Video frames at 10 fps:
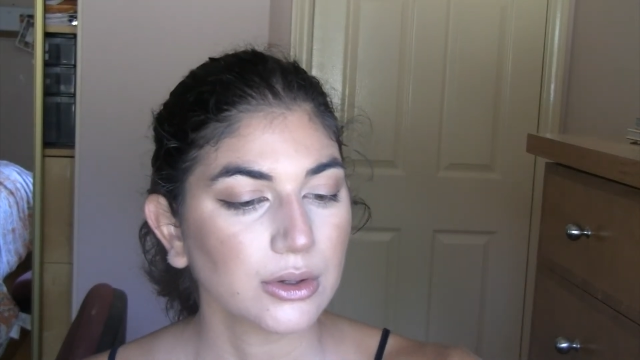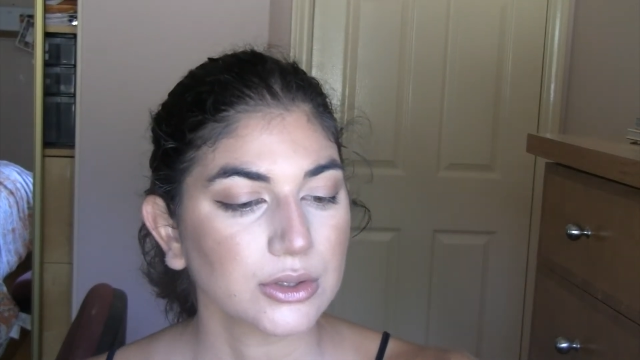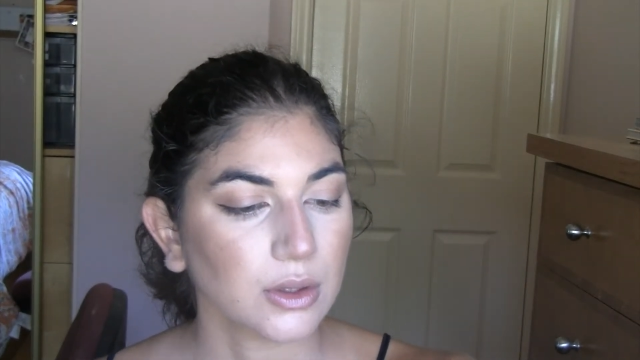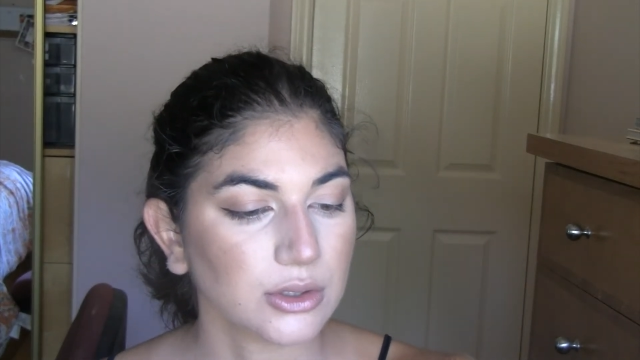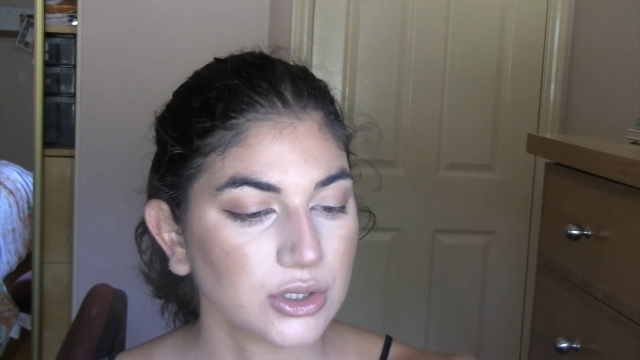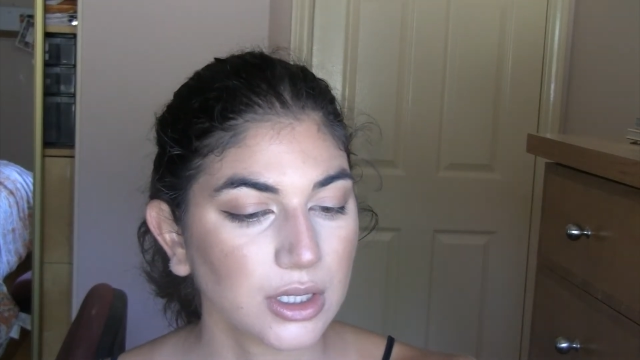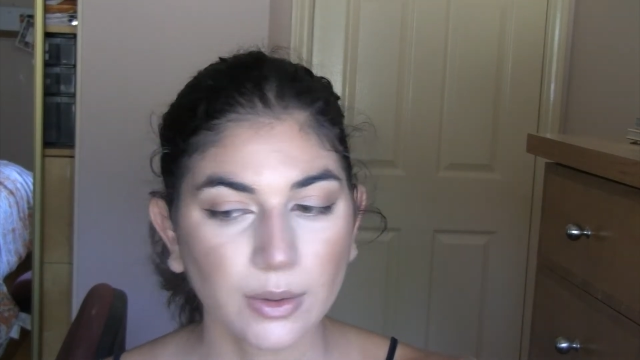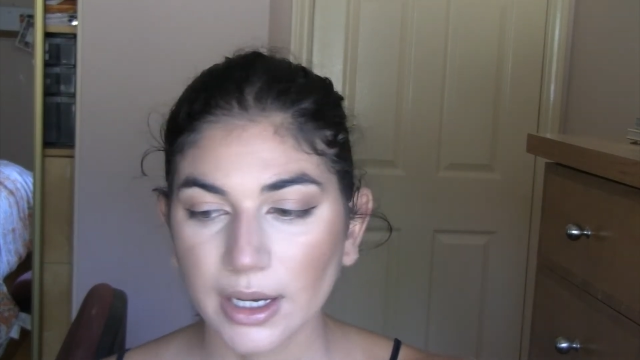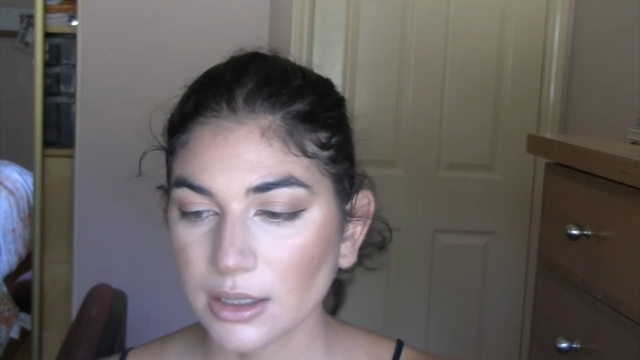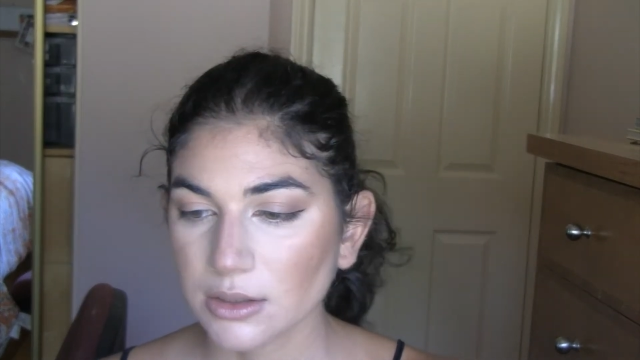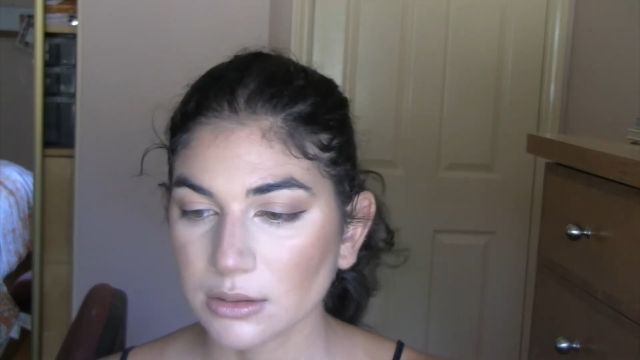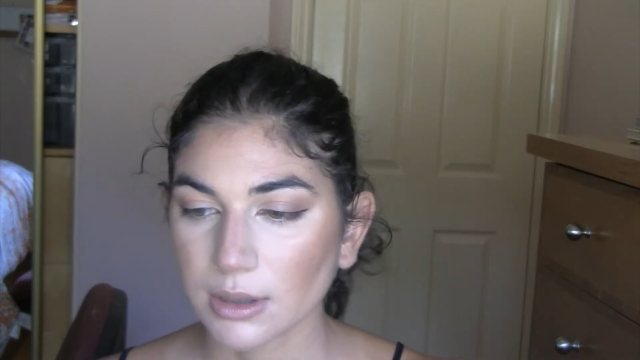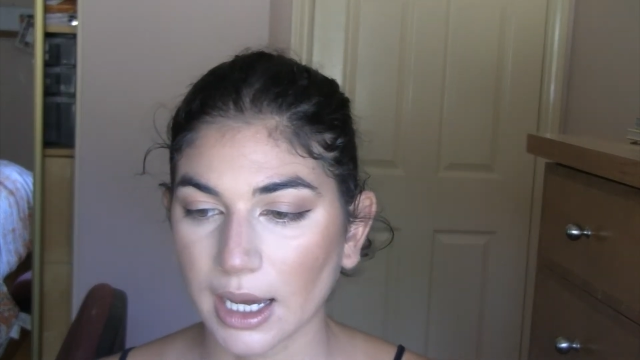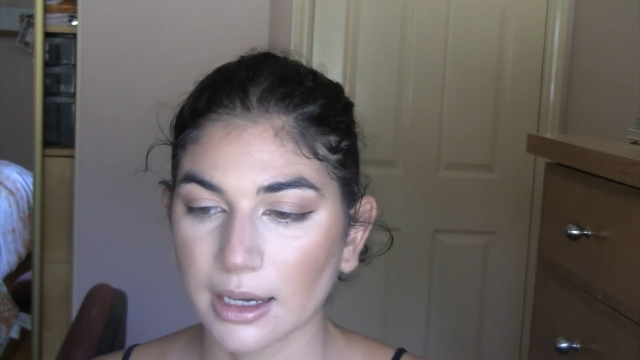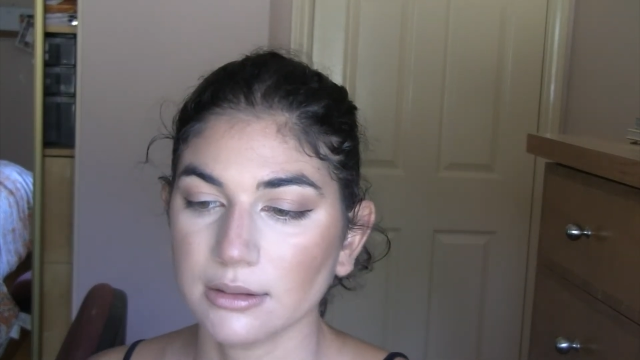So let's just go ahead and do
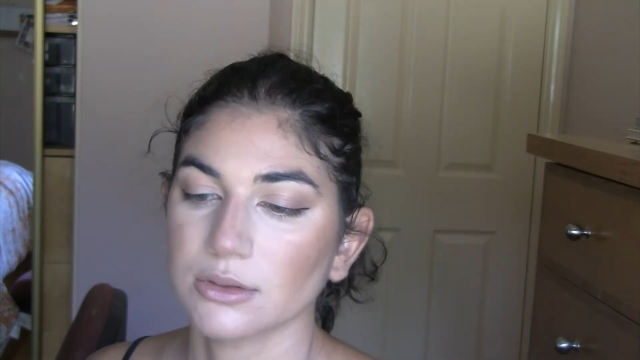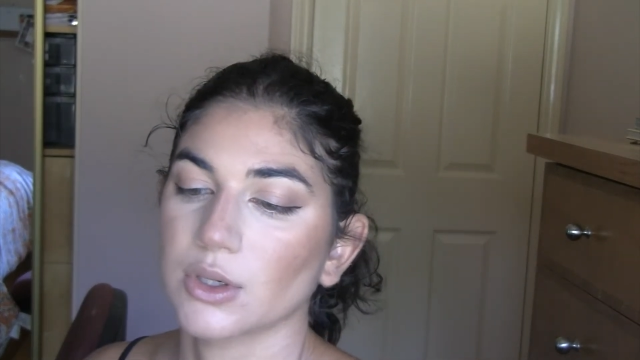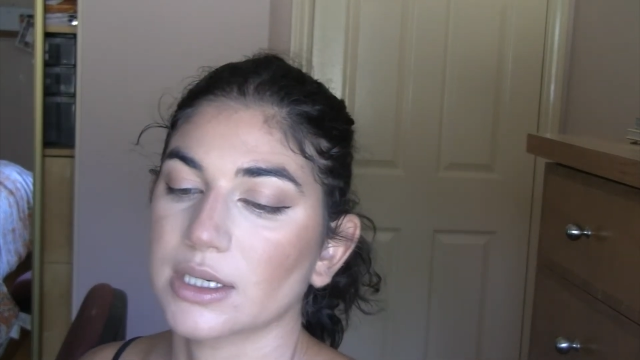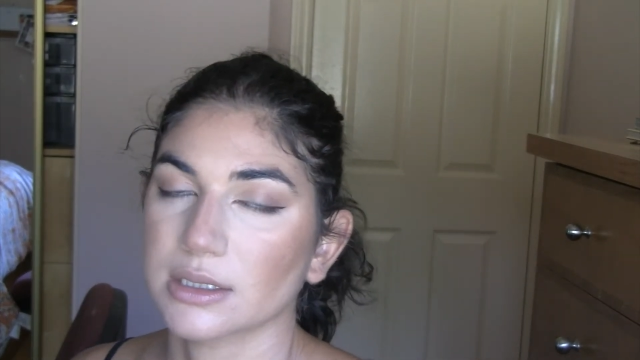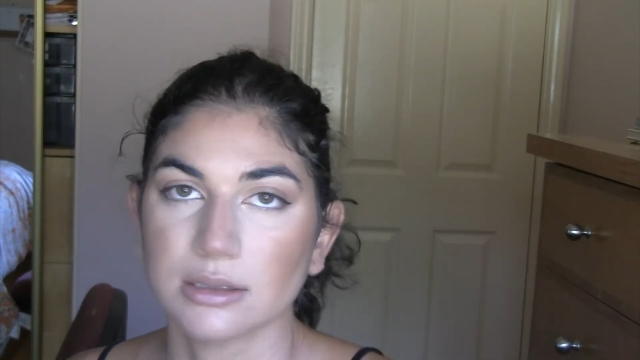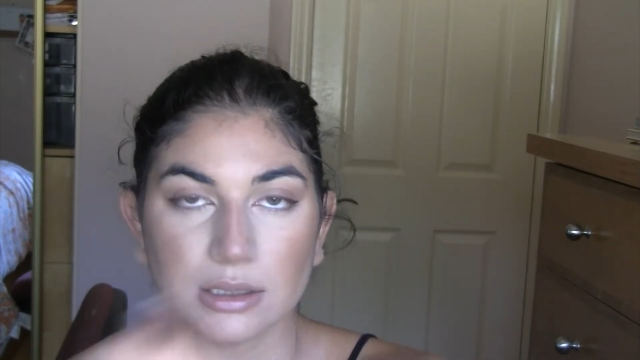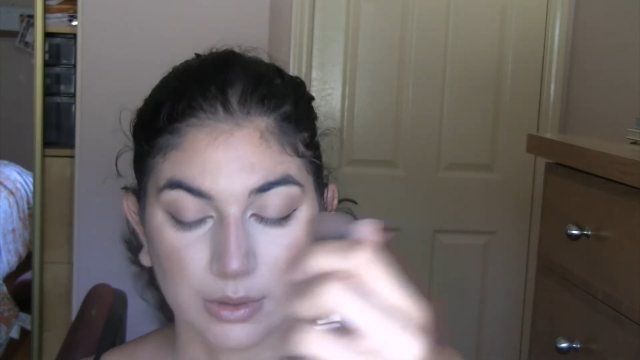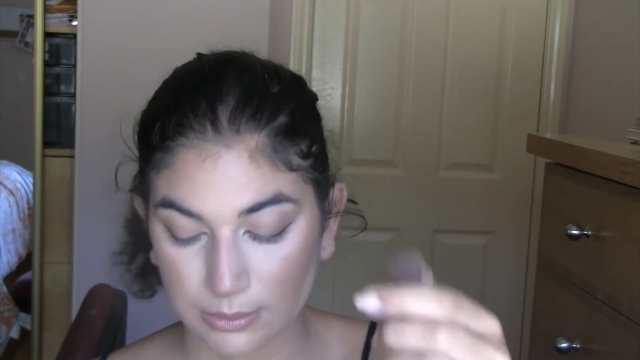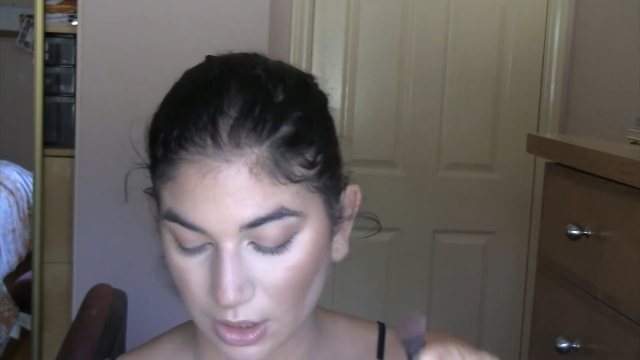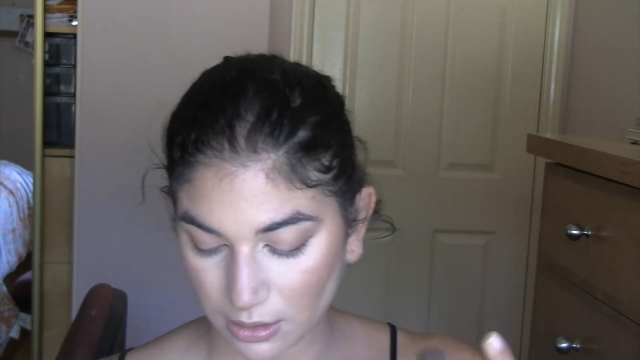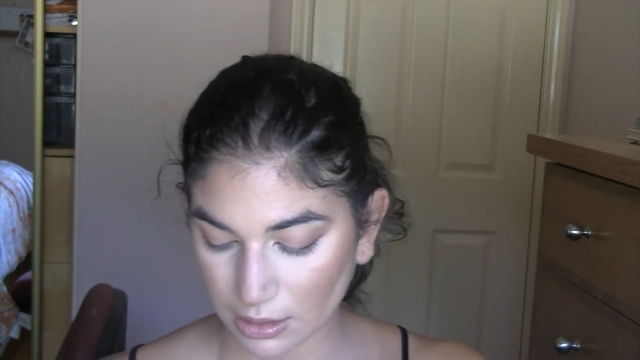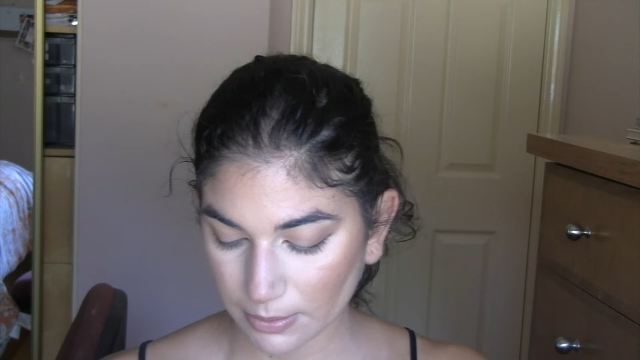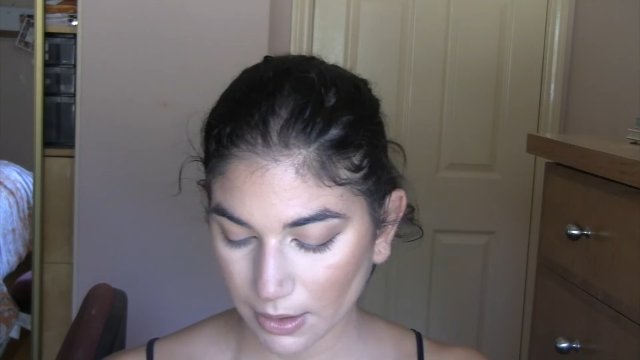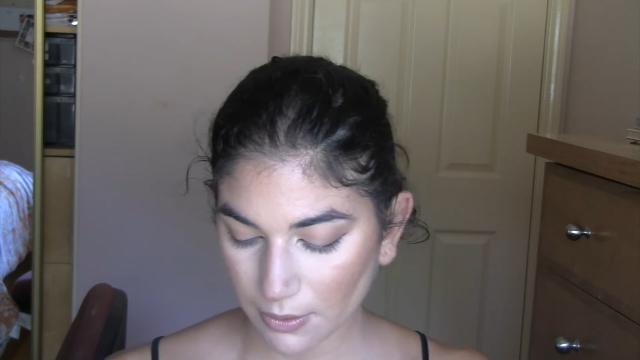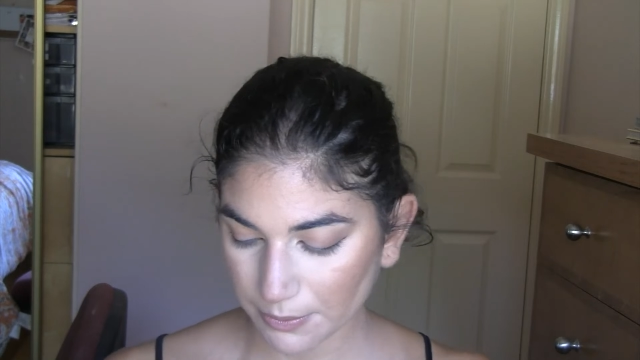that so you guys can see what I'm talking
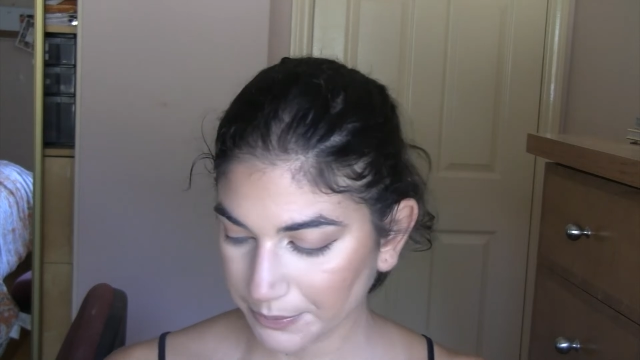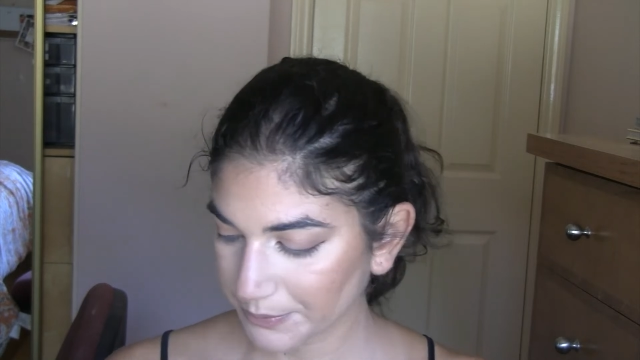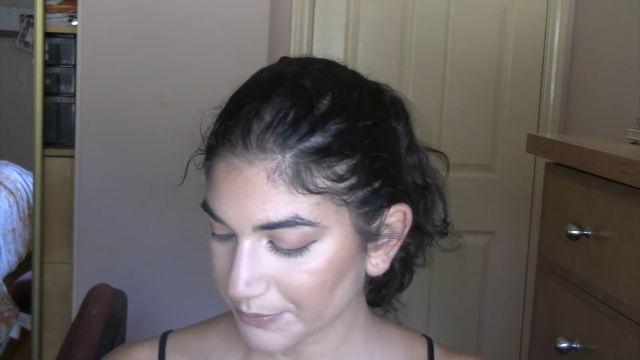about.